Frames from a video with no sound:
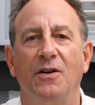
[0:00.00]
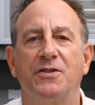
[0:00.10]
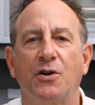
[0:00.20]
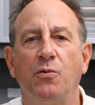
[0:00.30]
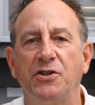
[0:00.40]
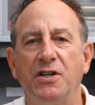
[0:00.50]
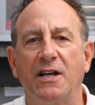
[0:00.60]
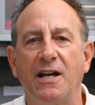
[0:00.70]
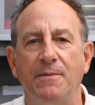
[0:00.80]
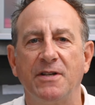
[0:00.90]
know, it's a question
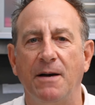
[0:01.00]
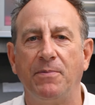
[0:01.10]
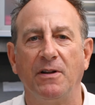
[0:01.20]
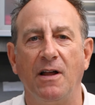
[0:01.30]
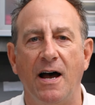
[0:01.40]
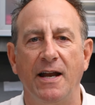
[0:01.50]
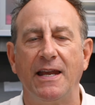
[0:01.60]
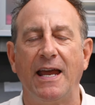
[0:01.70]
that comes up a lot,